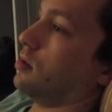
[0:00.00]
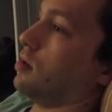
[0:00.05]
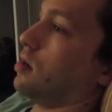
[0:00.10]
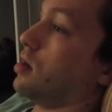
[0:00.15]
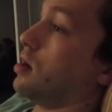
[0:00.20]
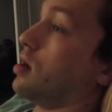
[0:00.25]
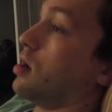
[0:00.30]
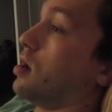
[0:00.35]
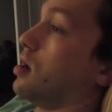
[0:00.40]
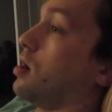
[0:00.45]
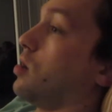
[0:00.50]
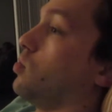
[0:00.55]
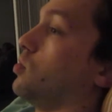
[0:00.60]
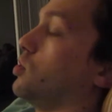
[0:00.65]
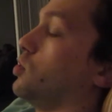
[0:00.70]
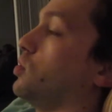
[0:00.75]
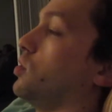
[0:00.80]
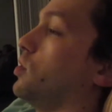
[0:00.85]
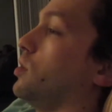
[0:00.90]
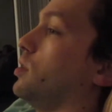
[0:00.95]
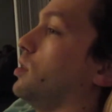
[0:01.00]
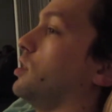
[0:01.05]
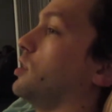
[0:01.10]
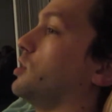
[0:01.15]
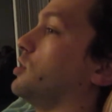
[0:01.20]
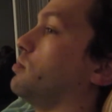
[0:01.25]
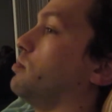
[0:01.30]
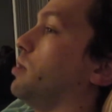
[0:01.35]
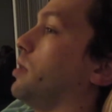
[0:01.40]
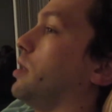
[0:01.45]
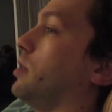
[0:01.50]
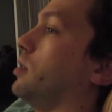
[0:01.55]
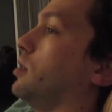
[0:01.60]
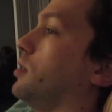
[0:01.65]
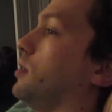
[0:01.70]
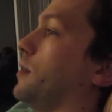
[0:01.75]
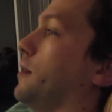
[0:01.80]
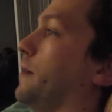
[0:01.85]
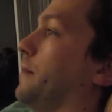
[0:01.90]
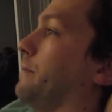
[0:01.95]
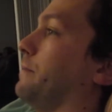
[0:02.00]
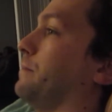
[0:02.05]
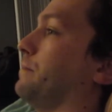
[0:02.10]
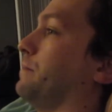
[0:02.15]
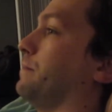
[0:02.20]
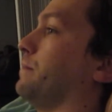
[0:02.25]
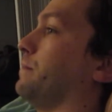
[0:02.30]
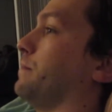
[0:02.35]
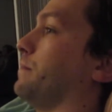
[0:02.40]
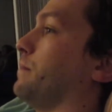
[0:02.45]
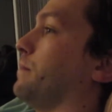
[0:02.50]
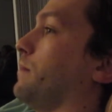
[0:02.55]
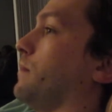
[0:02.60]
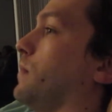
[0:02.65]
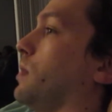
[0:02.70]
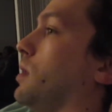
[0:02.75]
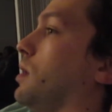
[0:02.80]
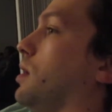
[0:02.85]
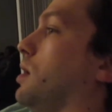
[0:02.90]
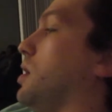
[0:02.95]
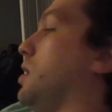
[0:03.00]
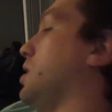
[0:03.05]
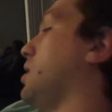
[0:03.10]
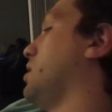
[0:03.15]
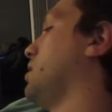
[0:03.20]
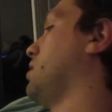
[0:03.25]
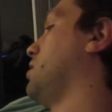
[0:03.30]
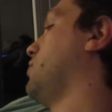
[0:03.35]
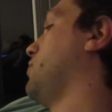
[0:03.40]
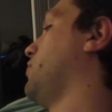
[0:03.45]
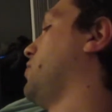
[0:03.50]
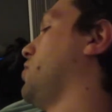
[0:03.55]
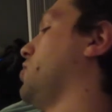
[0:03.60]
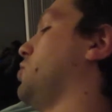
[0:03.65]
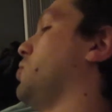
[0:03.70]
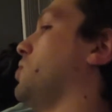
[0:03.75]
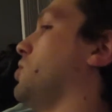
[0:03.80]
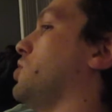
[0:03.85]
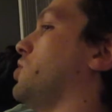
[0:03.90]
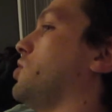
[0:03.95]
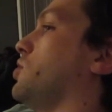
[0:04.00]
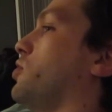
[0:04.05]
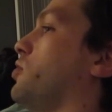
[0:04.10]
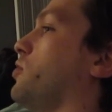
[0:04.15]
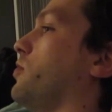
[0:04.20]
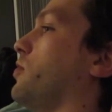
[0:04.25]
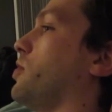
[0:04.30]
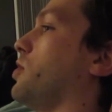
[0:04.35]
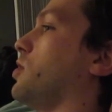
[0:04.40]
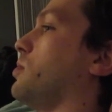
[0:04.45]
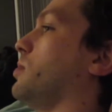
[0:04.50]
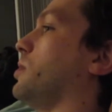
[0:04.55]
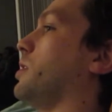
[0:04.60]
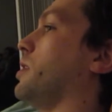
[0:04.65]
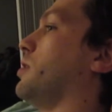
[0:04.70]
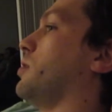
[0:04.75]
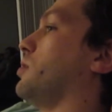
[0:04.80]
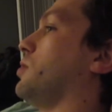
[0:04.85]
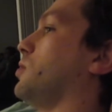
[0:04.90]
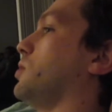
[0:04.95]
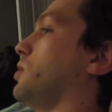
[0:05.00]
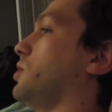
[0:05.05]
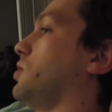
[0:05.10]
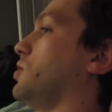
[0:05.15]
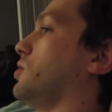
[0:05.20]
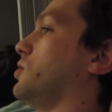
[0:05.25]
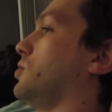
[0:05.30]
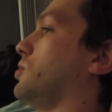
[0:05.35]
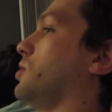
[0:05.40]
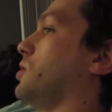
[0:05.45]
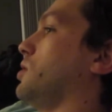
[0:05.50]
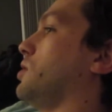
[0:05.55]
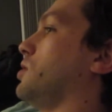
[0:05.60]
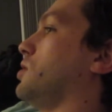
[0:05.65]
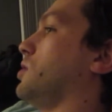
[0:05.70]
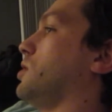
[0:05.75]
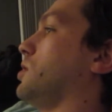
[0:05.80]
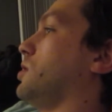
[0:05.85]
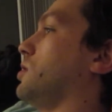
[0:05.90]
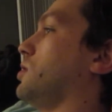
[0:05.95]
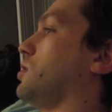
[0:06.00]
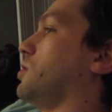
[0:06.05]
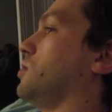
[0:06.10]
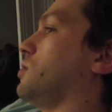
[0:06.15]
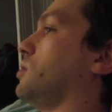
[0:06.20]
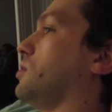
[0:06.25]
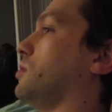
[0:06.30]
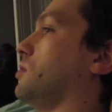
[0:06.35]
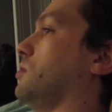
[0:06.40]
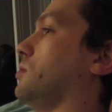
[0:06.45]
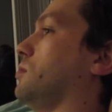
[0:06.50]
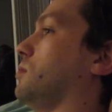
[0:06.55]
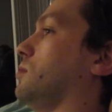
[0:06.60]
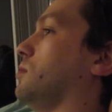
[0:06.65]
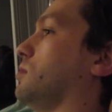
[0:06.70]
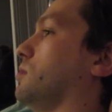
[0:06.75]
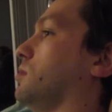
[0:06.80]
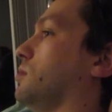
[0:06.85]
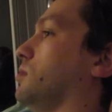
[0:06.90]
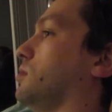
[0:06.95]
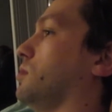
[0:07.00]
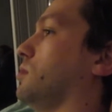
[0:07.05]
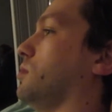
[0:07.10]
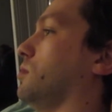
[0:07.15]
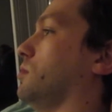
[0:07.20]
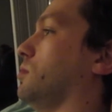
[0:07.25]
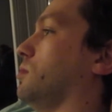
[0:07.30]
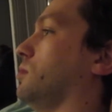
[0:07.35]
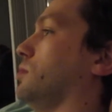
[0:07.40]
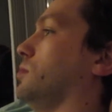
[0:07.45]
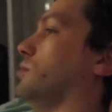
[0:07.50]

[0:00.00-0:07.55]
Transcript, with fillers: Yeah. Uh, which one do I think is better? The first season. The first one so far, but I don't know what the story is yet on this one. Yeah.